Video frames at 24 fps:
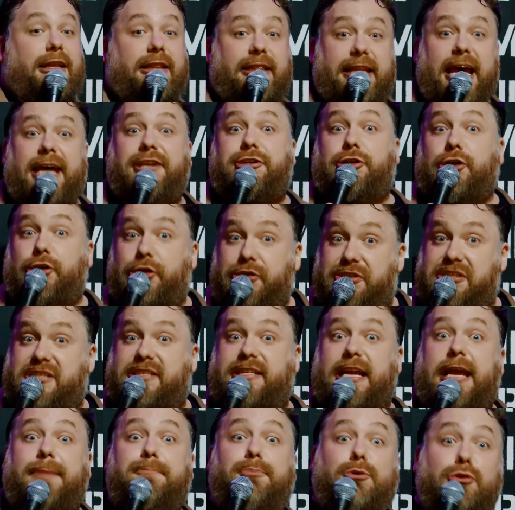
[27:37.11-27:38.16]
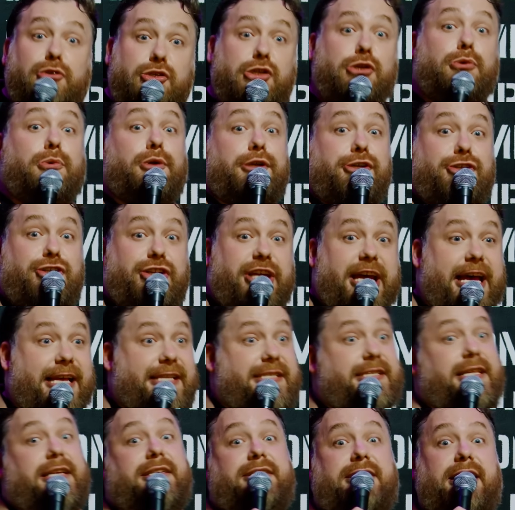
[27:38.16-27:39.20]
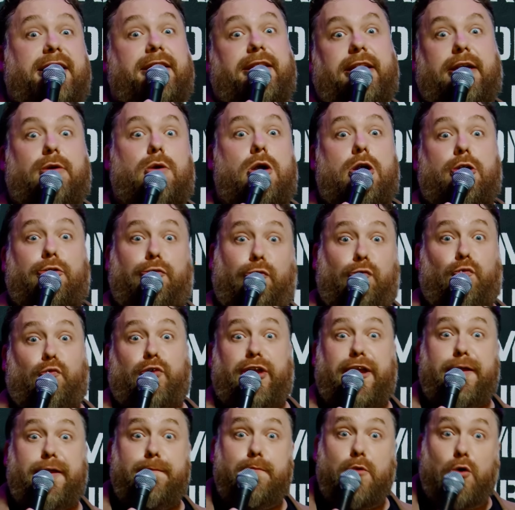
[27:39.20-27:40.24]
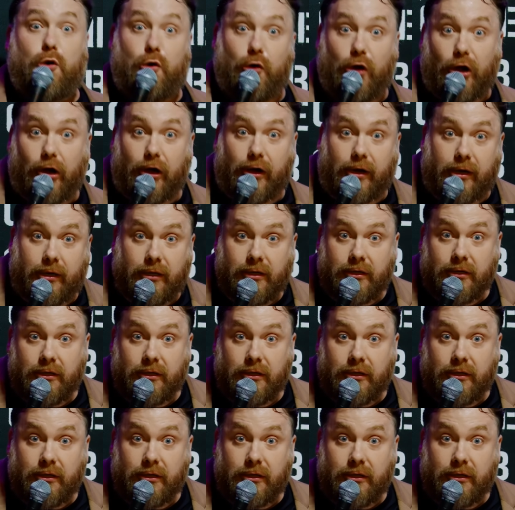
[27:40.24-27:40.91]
letter stapled to her chest that said there are 3 more.